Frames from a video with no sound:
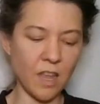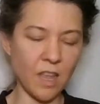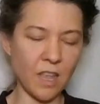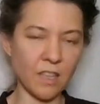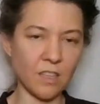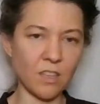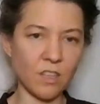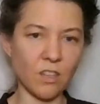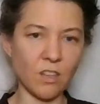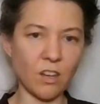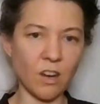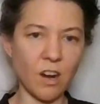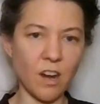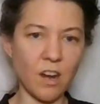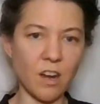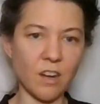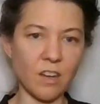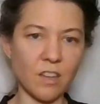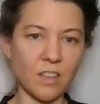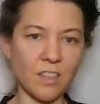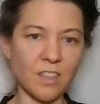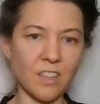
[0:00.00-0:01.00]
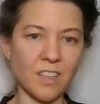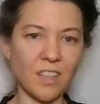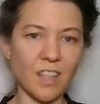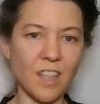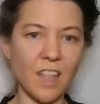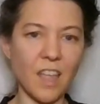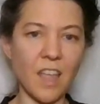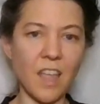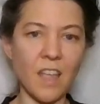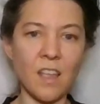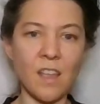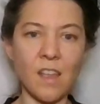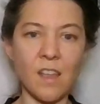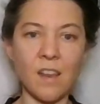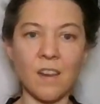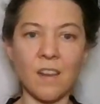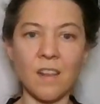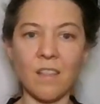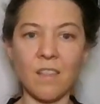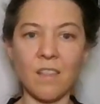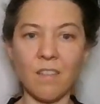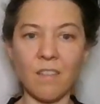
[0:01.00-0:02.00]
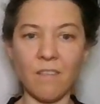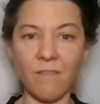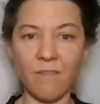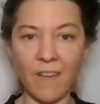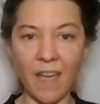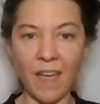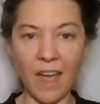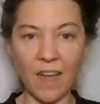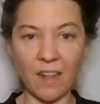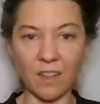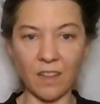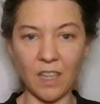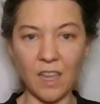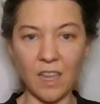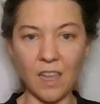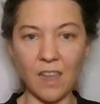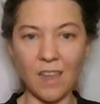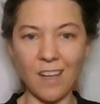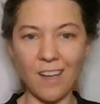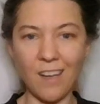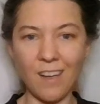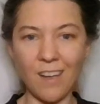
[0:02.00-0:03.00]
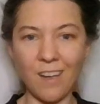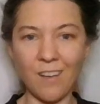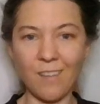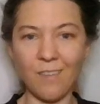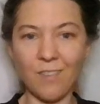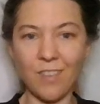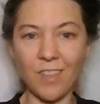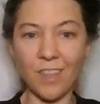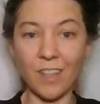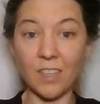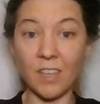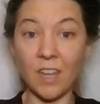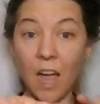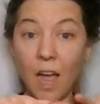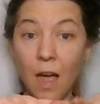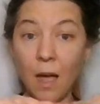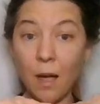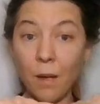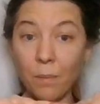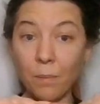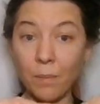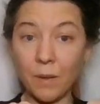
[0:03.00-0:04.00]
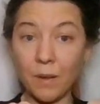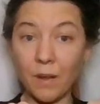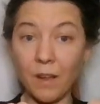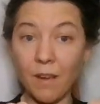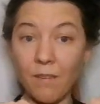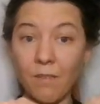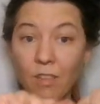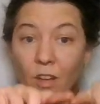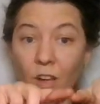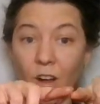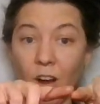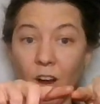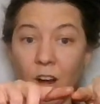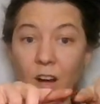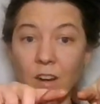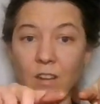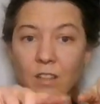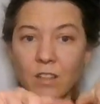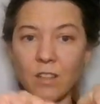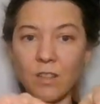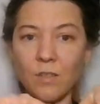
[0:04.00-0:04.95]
It starts in the valley of the top of the heart.